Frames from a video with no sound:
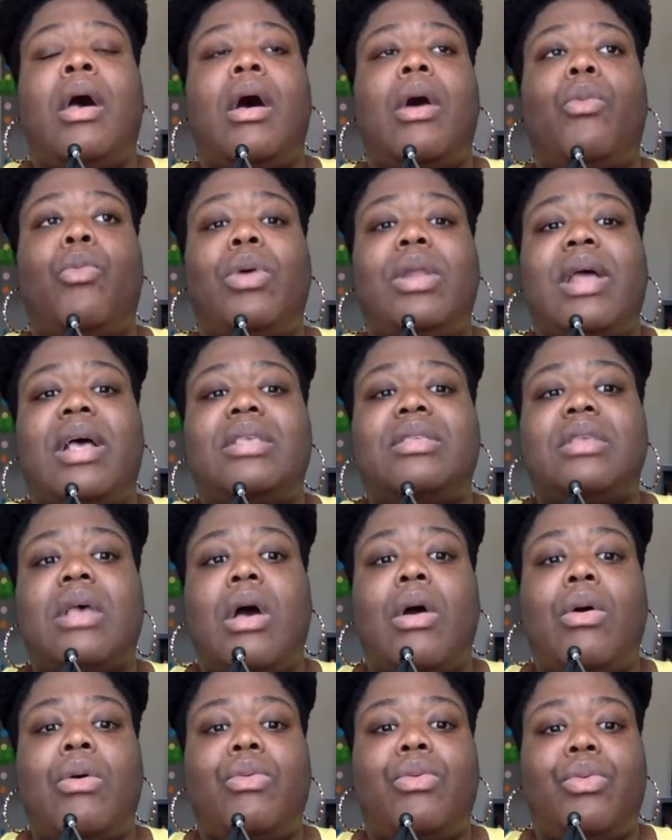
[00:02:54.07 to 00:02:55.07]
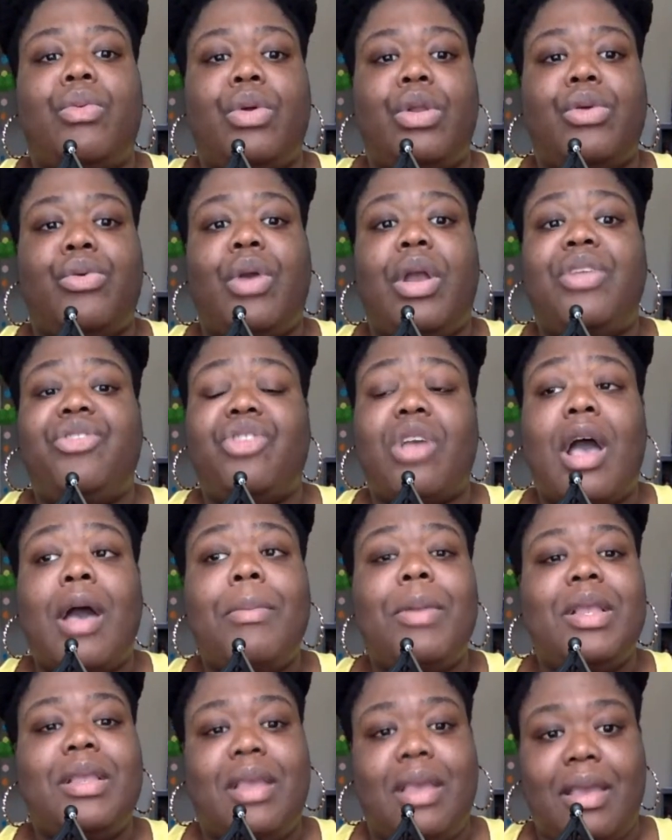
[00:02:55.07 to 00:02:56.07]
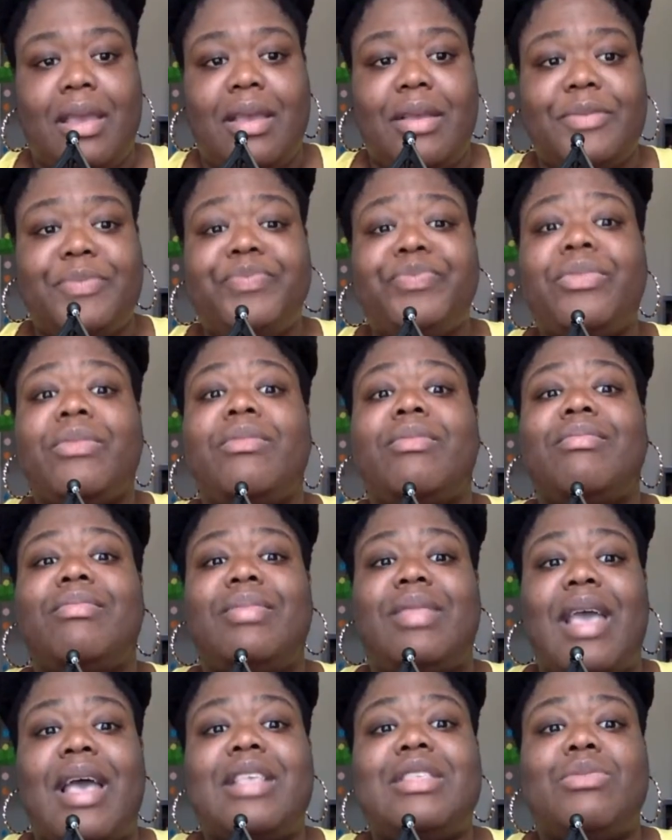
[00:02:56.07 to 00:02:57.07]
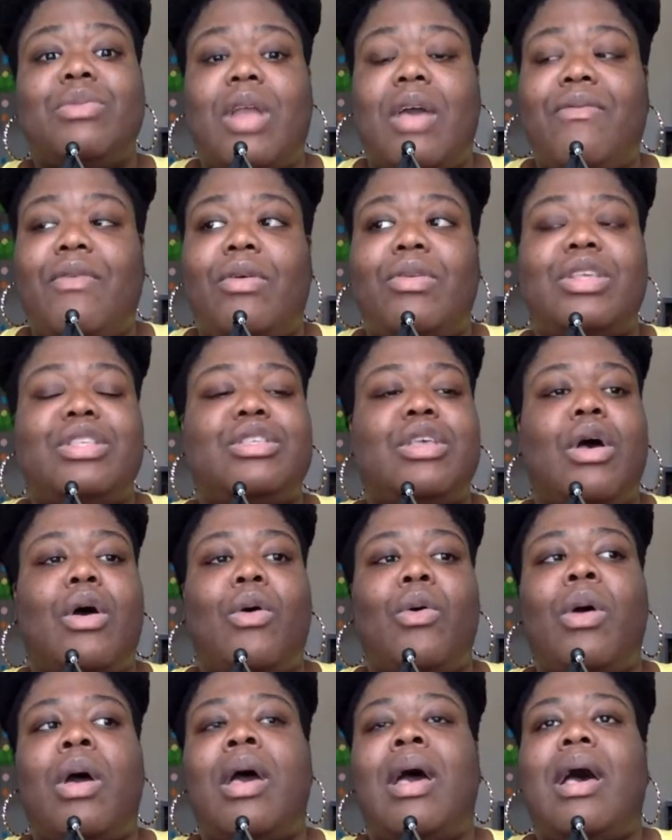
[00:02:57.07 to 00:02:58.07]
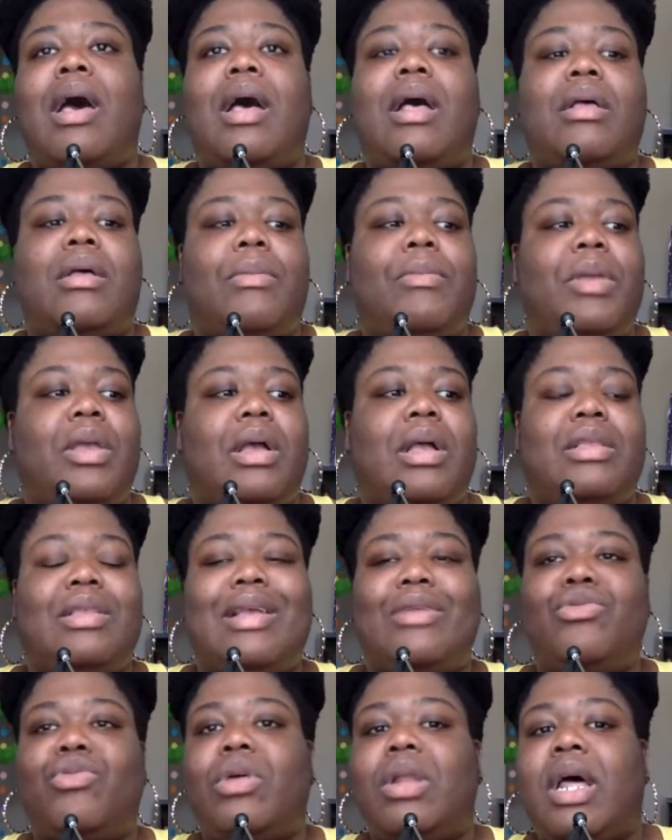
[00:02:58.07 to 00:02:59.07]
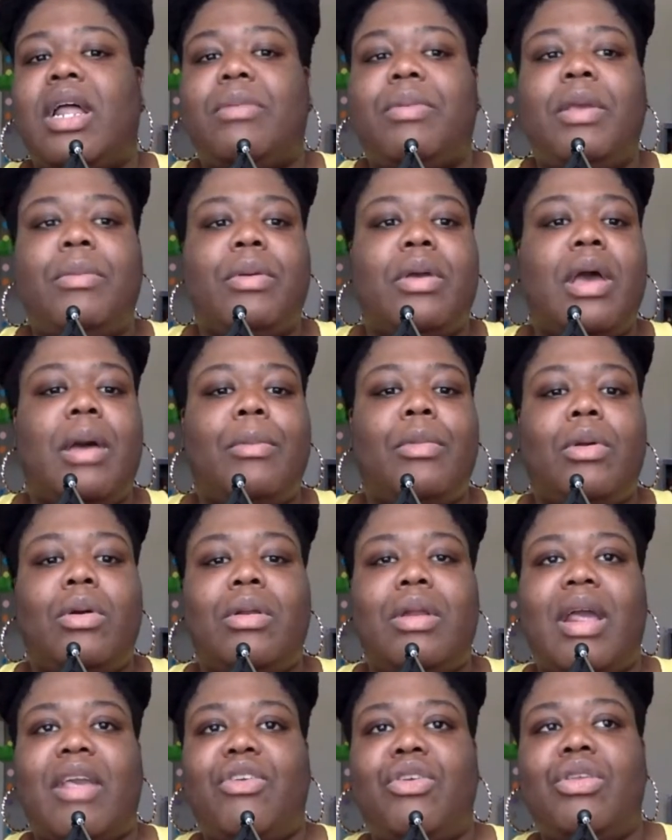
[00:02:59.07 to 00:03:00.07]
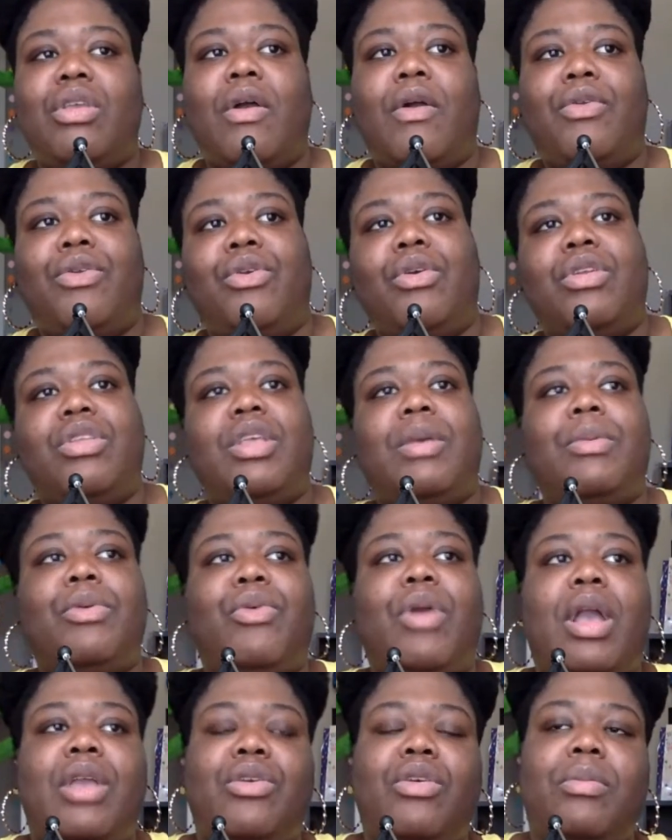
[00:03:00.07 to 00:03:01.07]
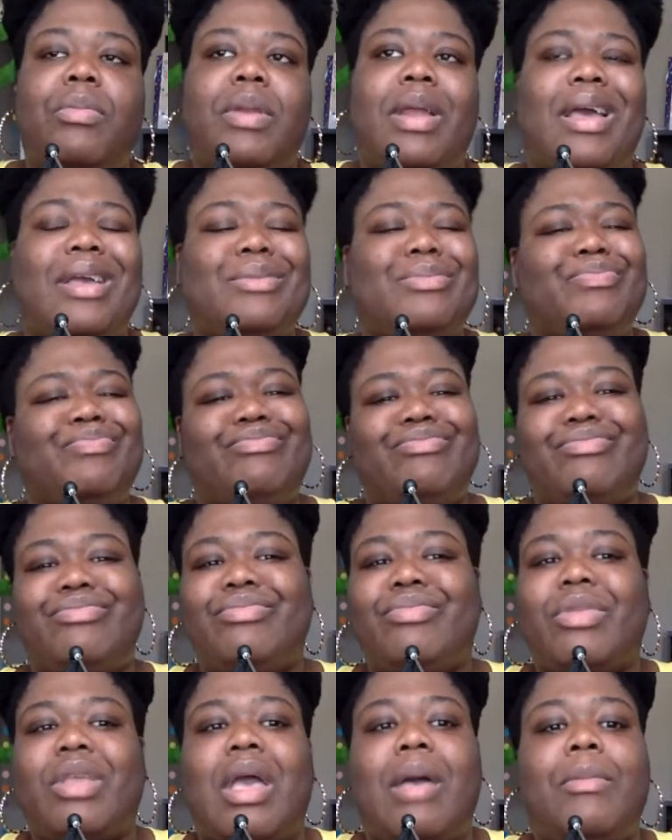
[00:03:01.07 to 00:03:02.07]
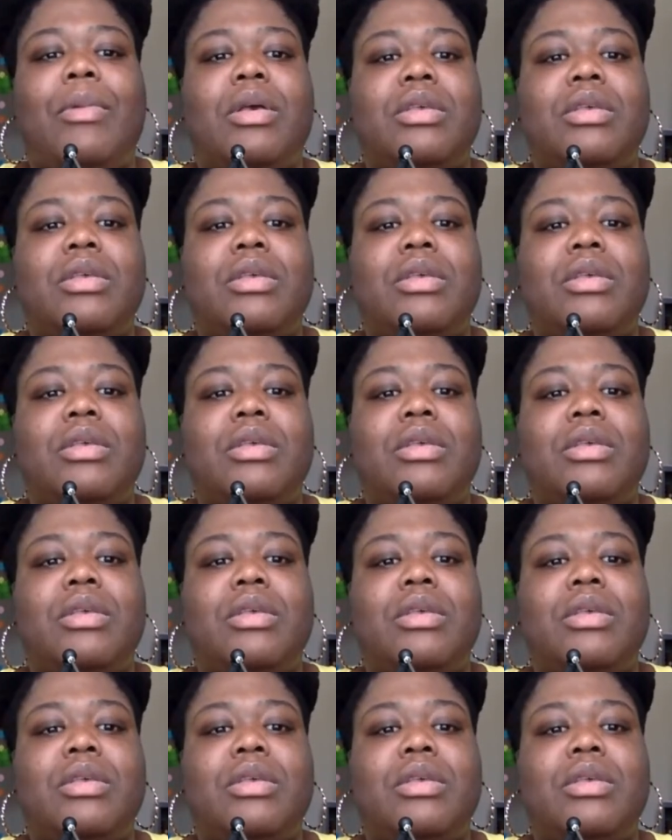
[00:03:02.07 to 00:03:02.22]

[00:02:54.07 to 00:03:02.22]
When I saw what a great job he did, that's when I voted. So, I mean, I know a lot of people coming on like, you're a Democrat, you're black. I'm a